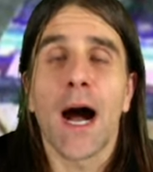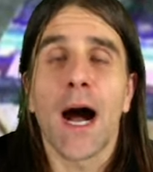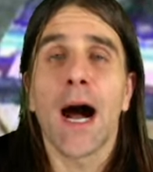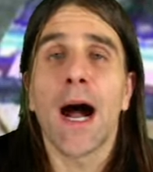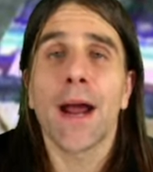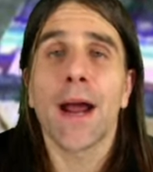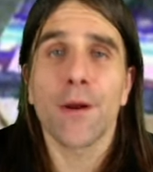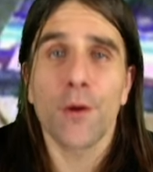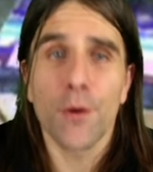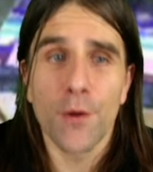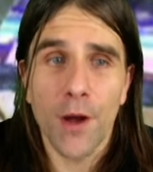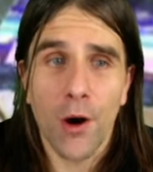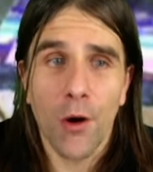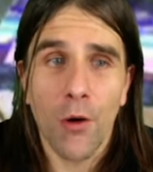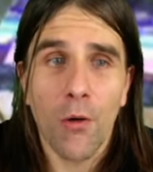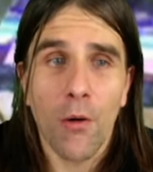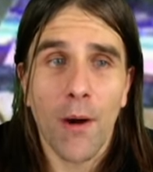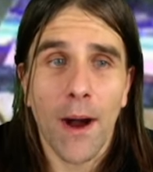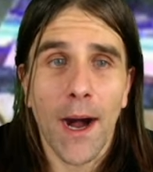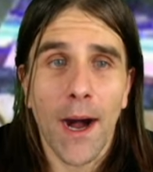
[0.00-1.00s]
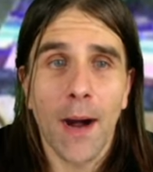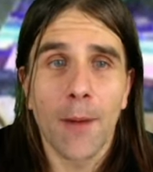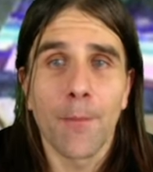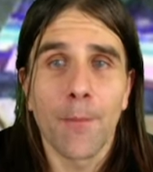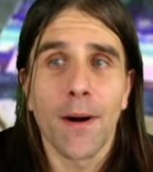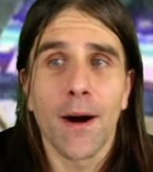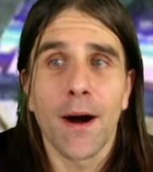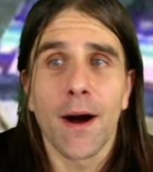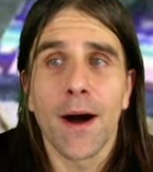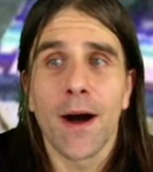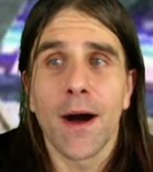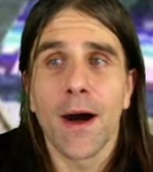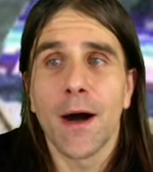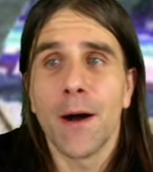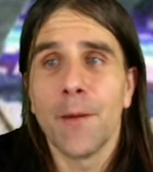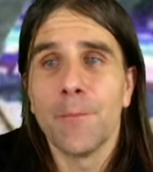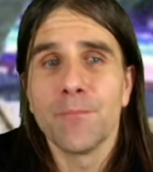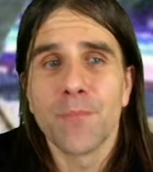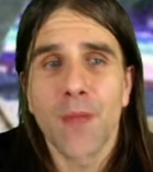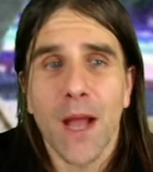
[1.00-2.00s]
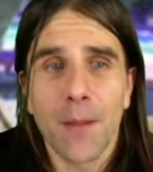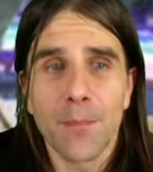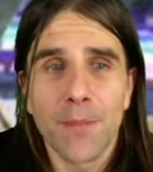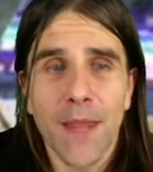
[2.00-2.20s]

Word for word: I don't know. I'm uh, I'm